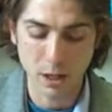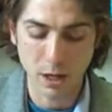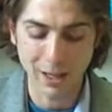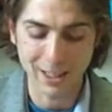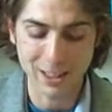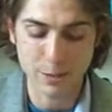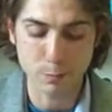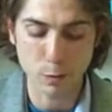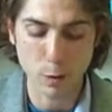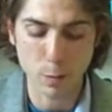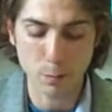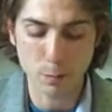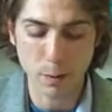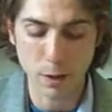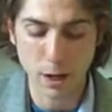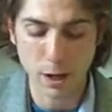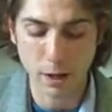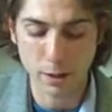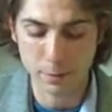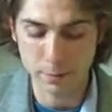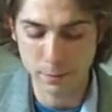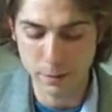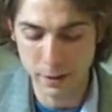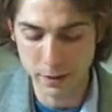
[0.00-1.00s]
I smell
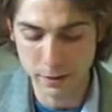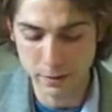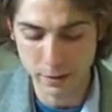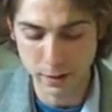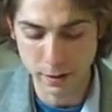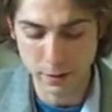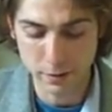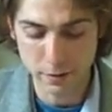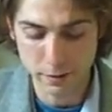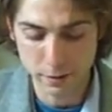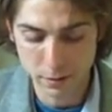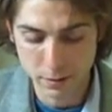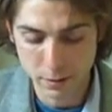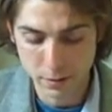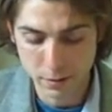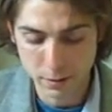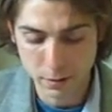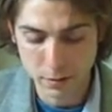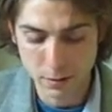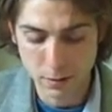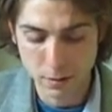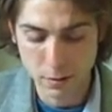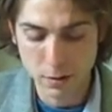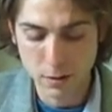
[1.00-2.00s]
pop, he said.
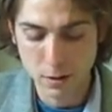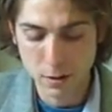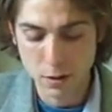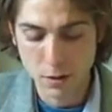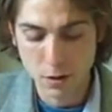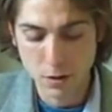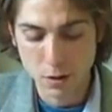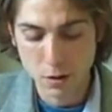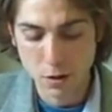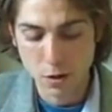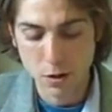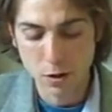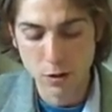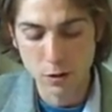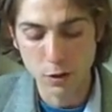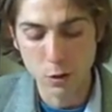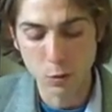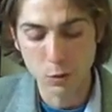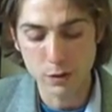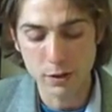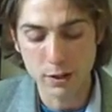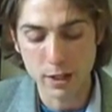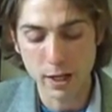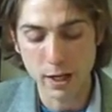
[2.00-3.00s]
No
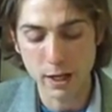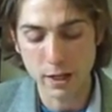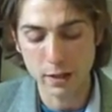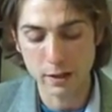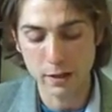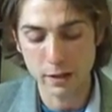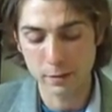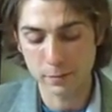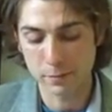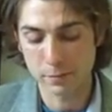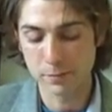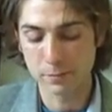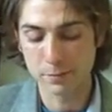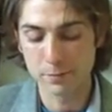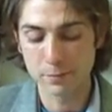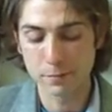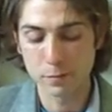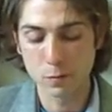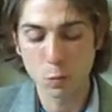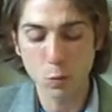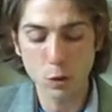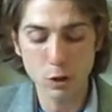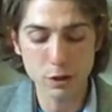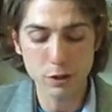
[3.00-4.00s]
one said anything.
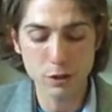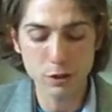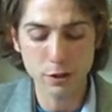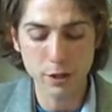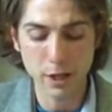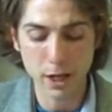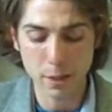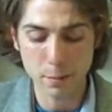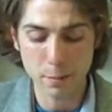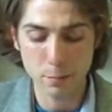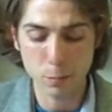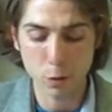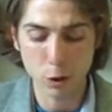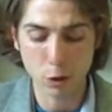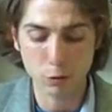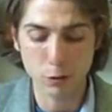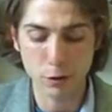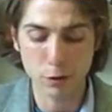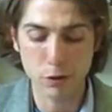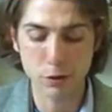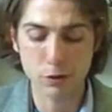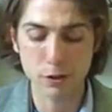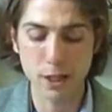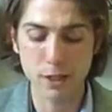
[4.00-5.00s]
What is your name? Mark
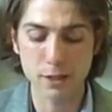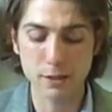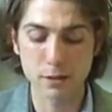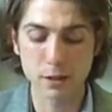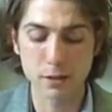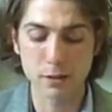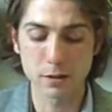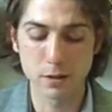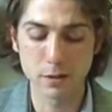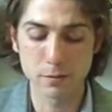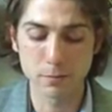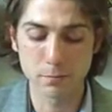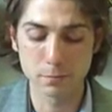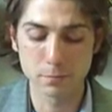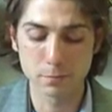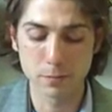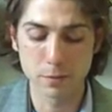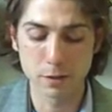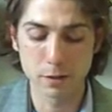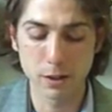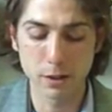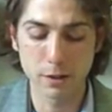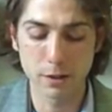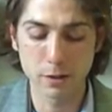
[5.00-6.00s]
Richards asked Linda.
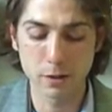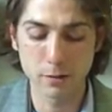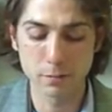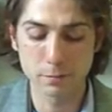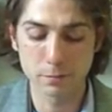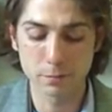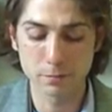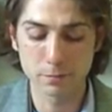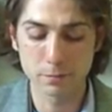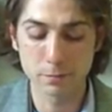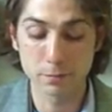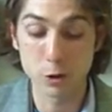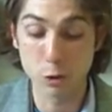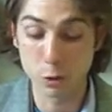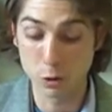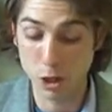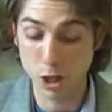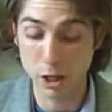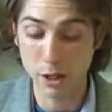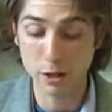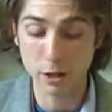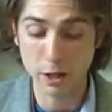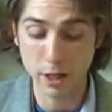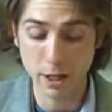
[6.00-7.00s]
Linda. You
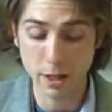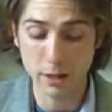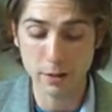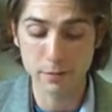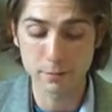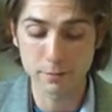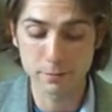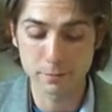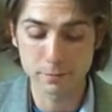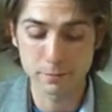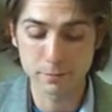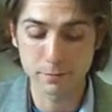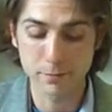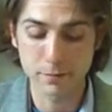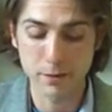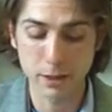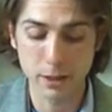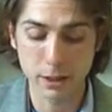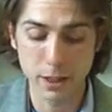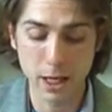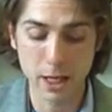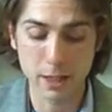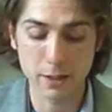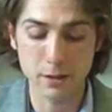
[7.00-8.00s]
cut your hand?
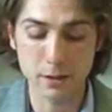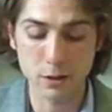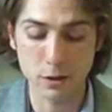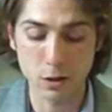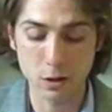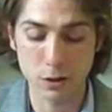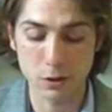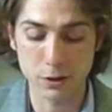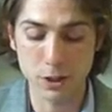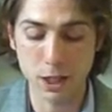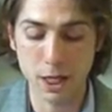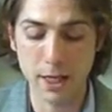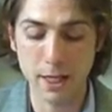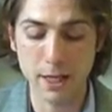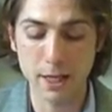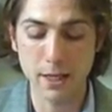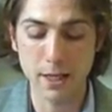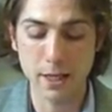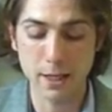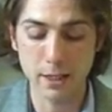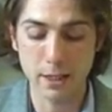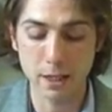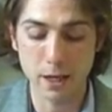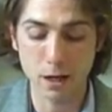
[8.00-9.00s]
Yes, it hurts. I need to
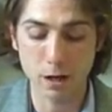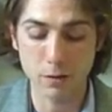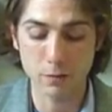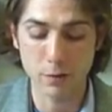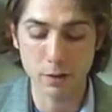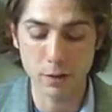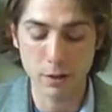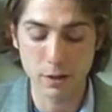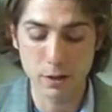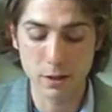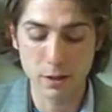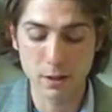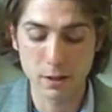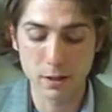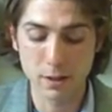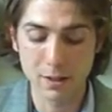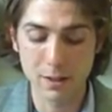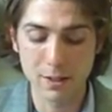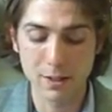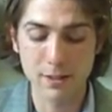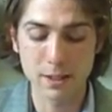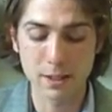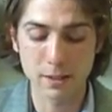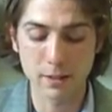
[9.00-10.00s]
take care of it.
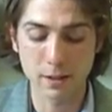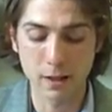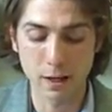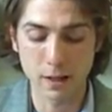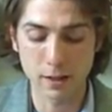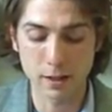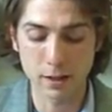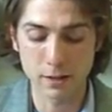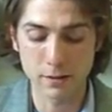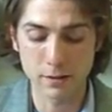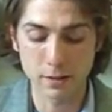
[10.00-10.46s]
Sit tight, he